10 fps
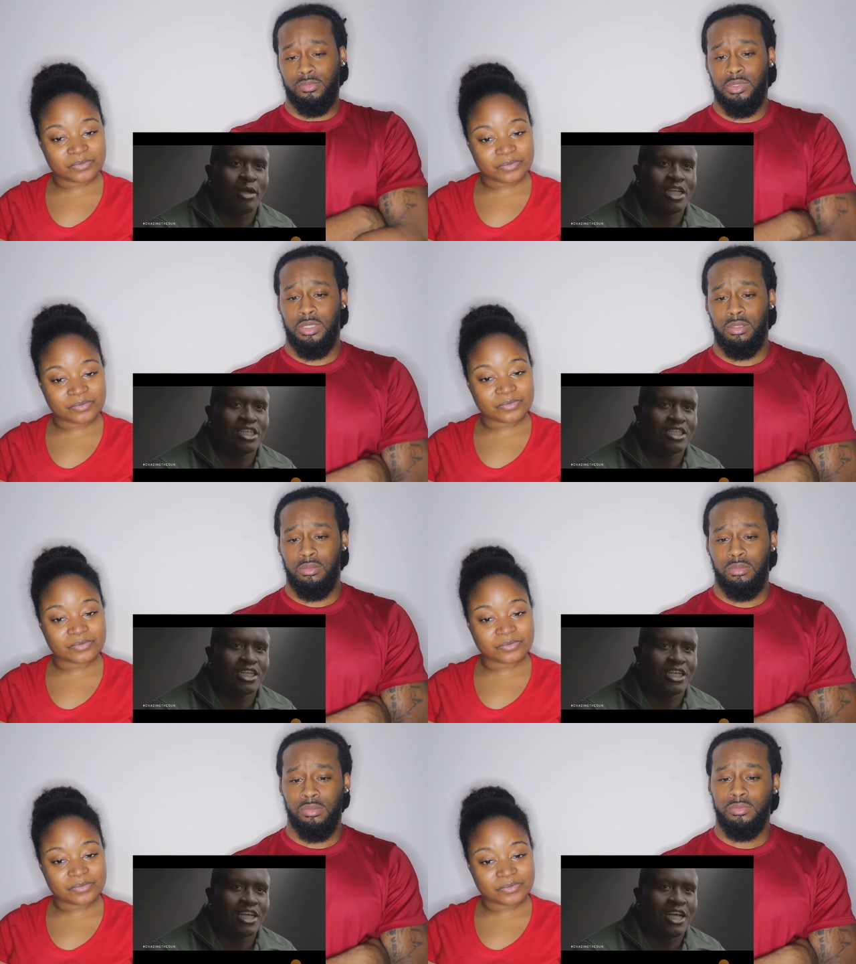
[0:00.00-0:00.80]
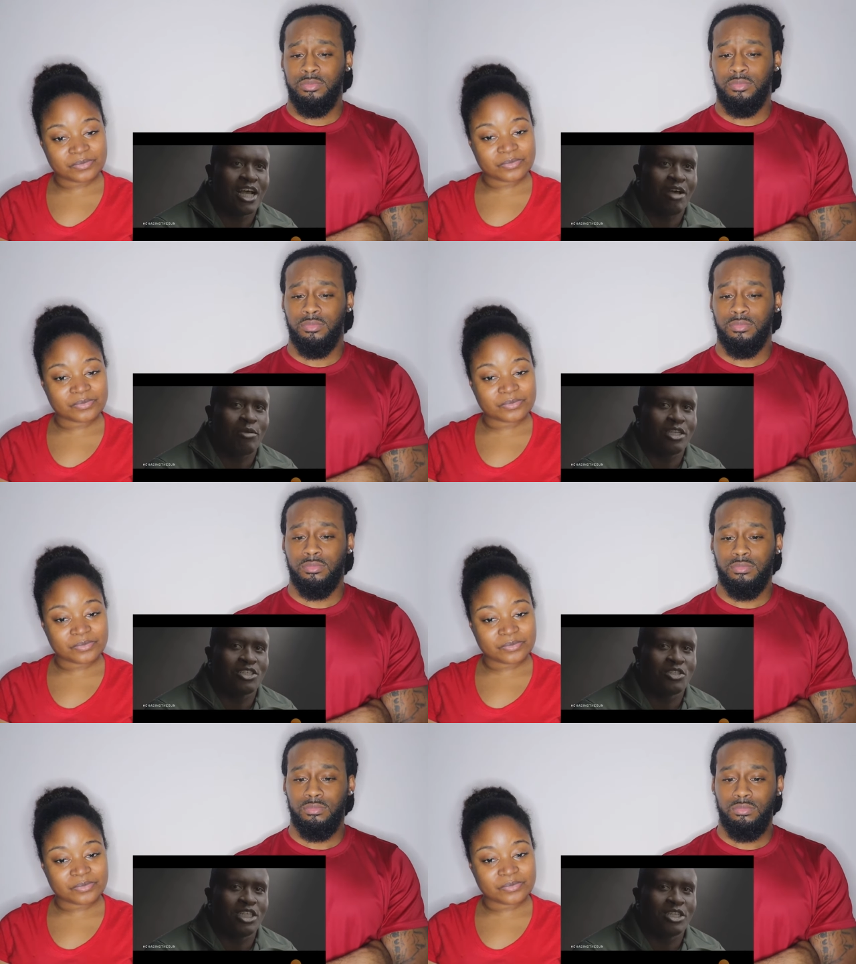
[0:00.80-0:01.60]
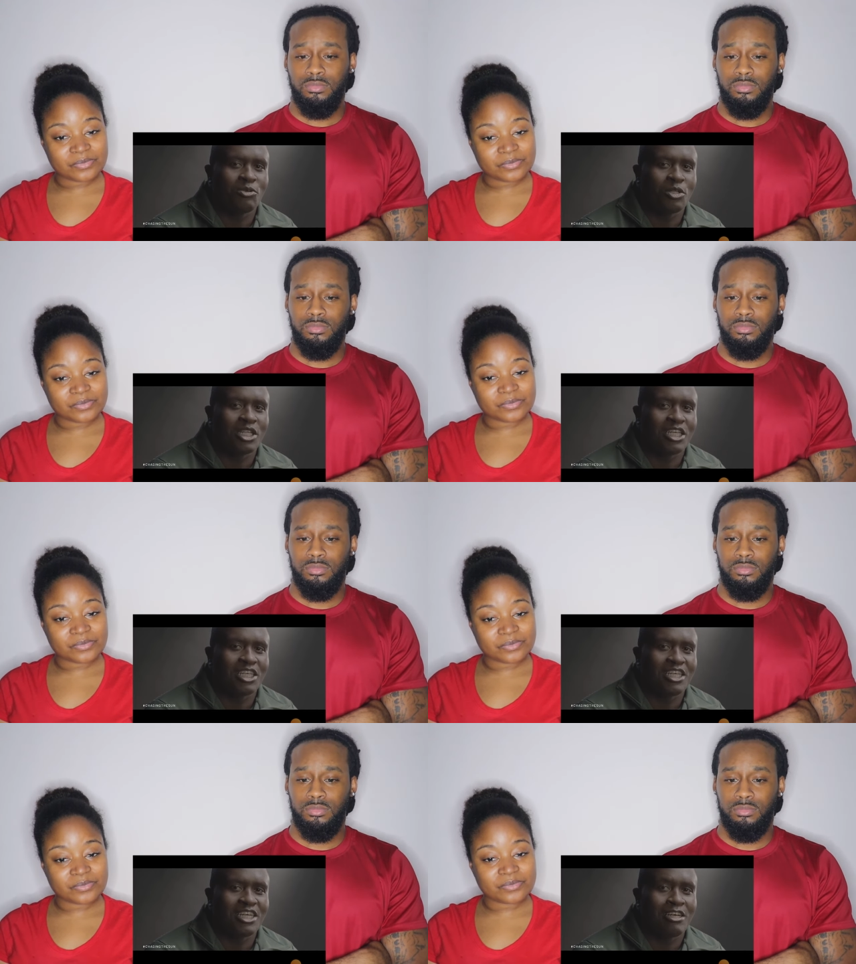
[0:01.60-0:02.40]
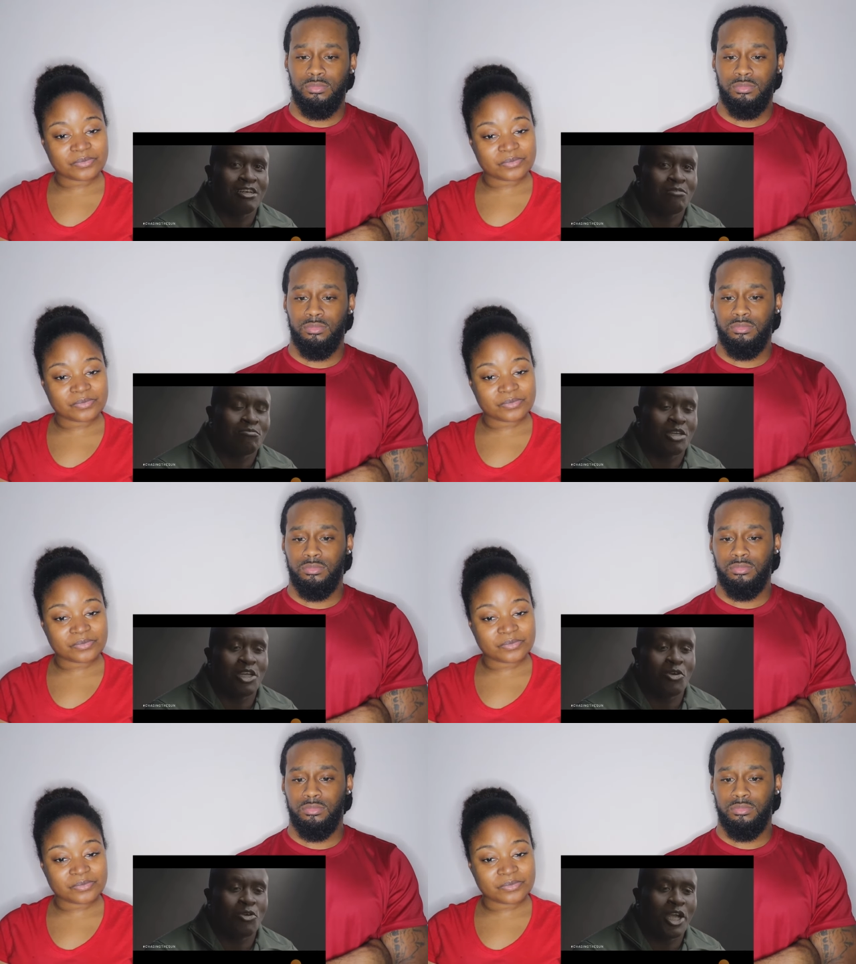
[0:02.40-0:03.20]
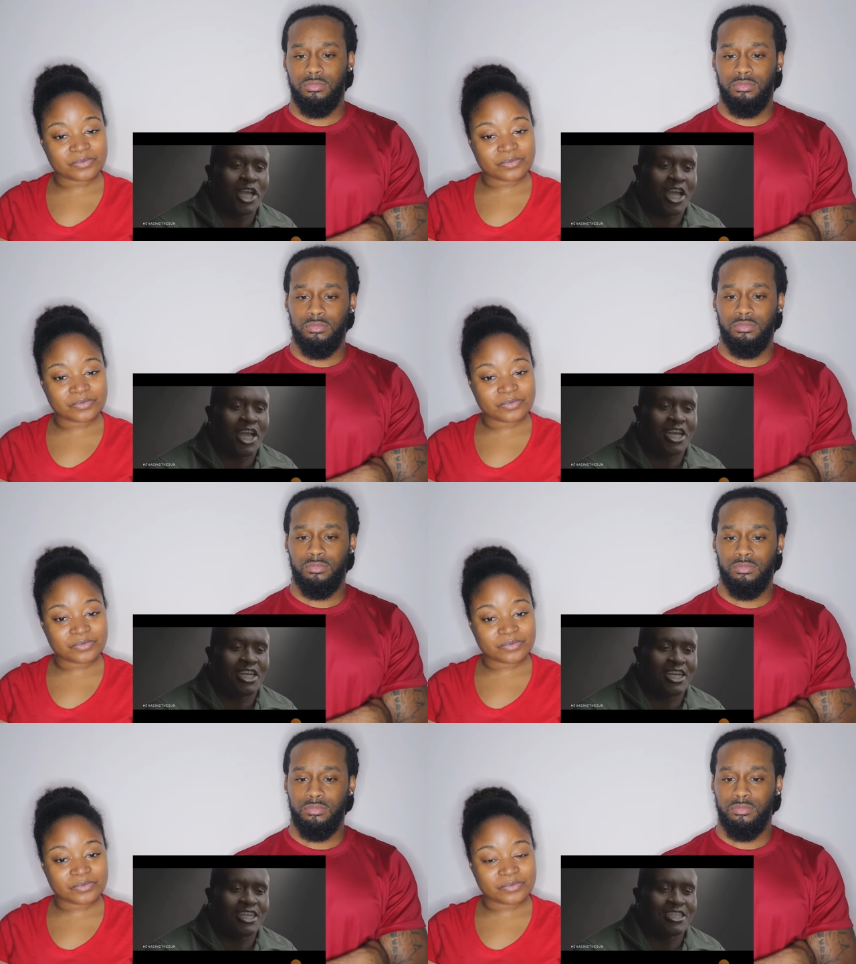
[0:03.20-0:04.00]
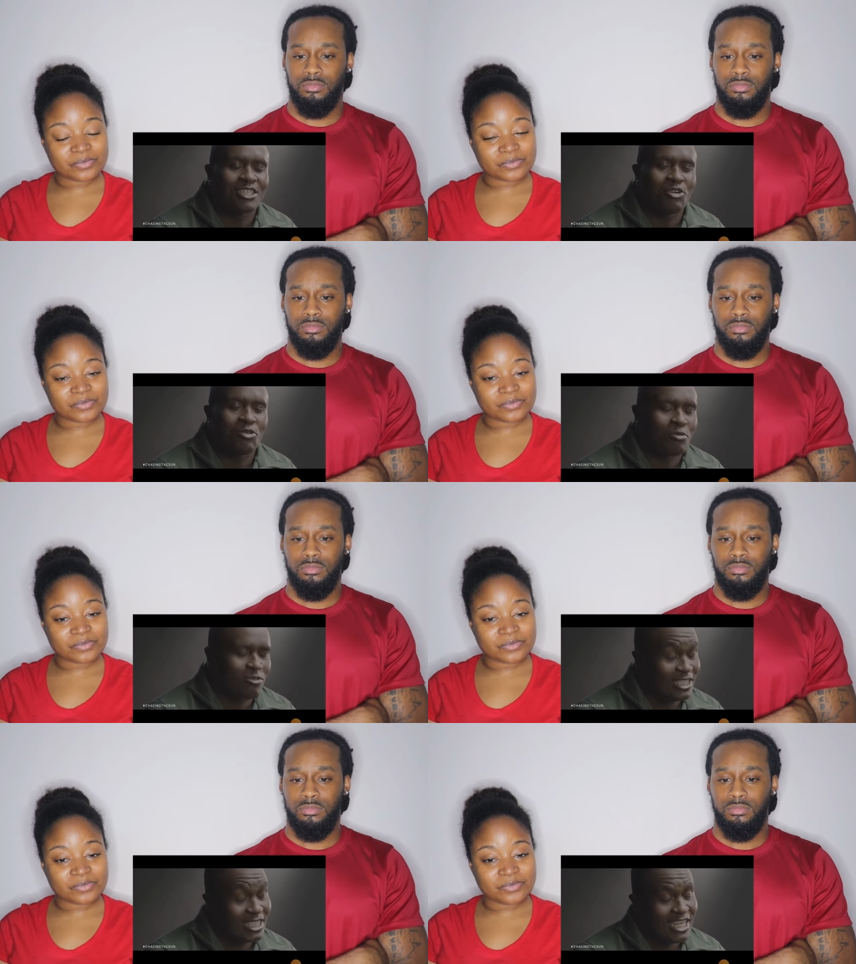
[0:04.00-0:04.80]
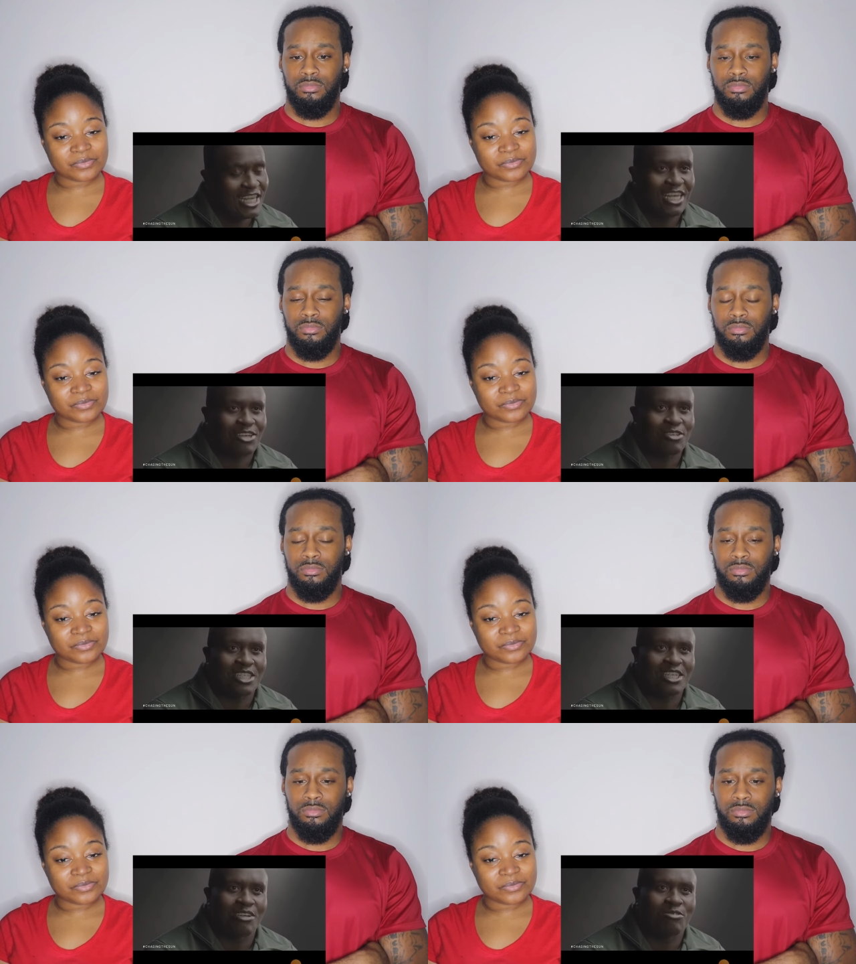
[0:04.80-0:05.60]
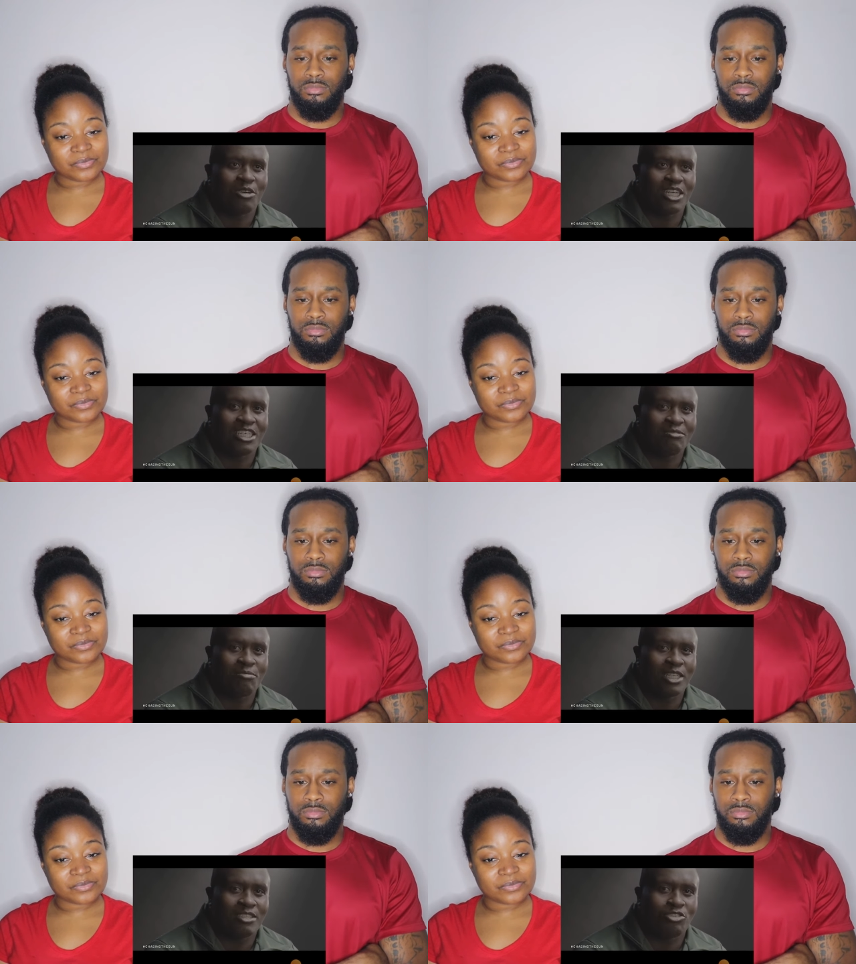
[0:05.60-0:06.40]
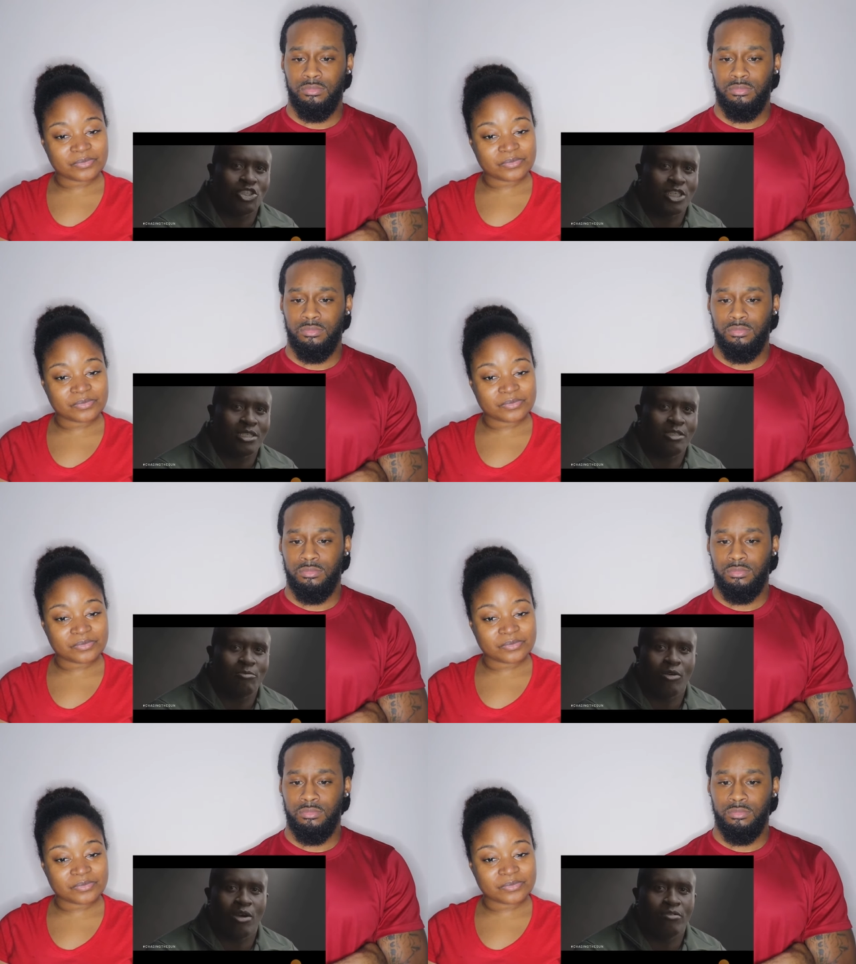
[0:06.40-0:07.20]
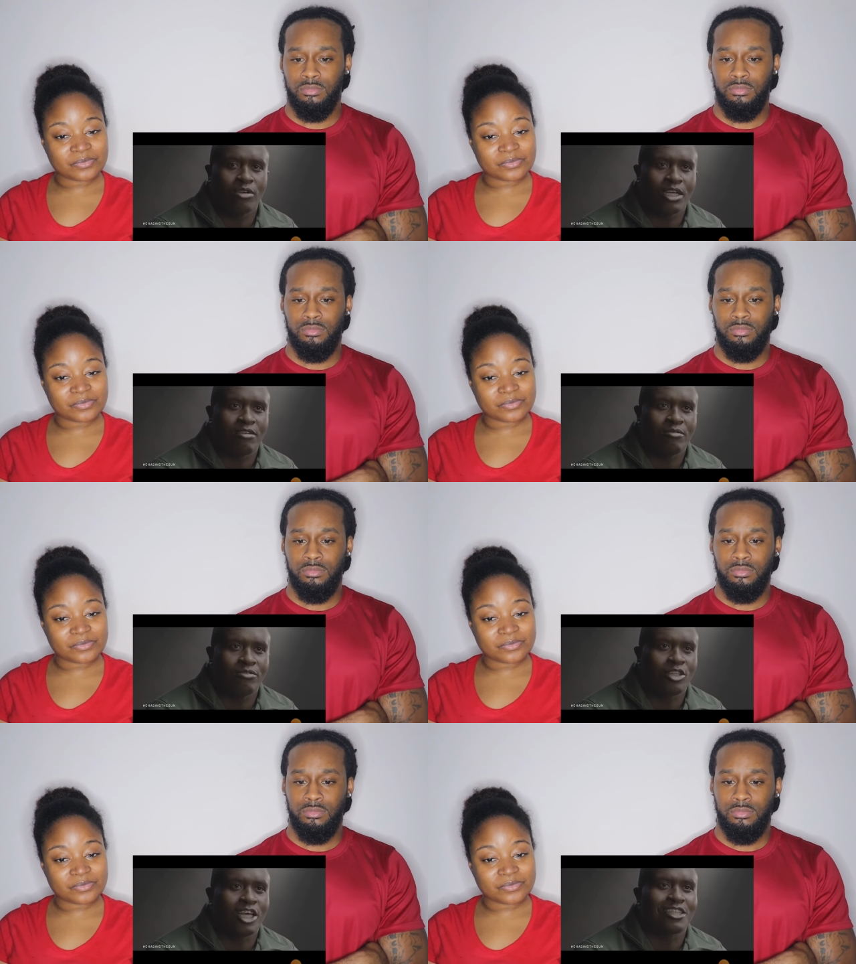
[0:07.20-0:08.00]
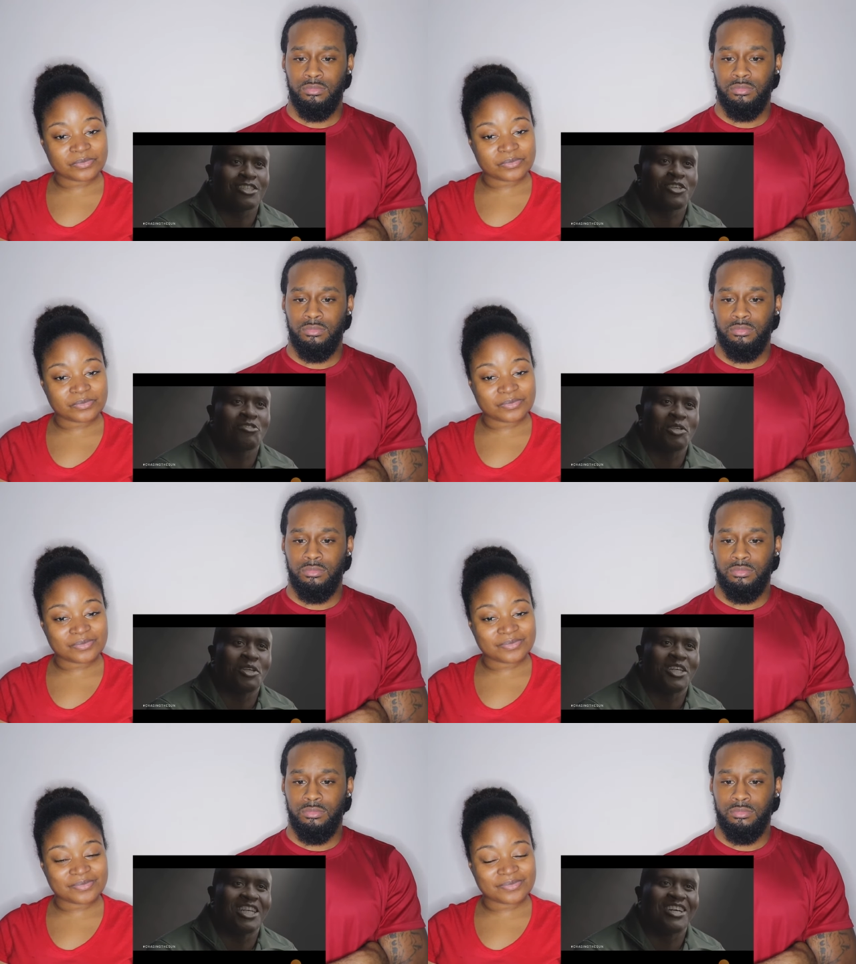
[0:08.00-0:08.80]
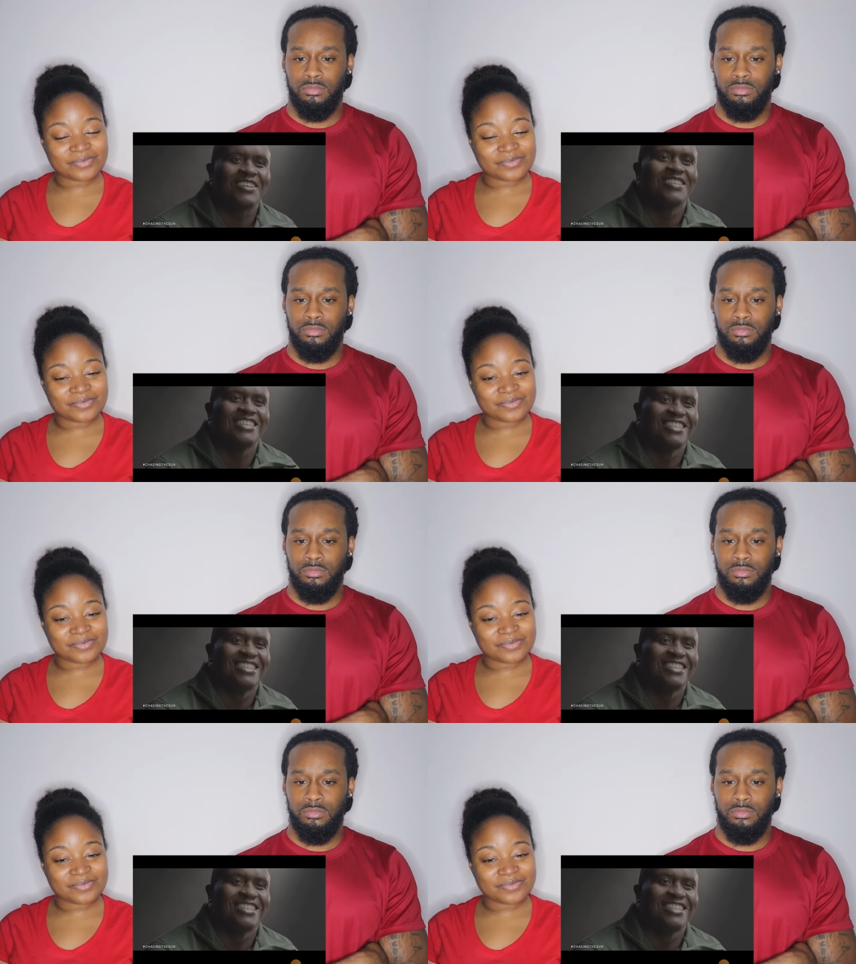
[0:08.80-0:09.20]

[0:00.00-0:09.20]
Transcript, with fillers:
Speaker 1: I managed I managed to deal with it in a in a way, and uh, so it was a tough one. But fortunately, my wife forgave me for that, so we're good now.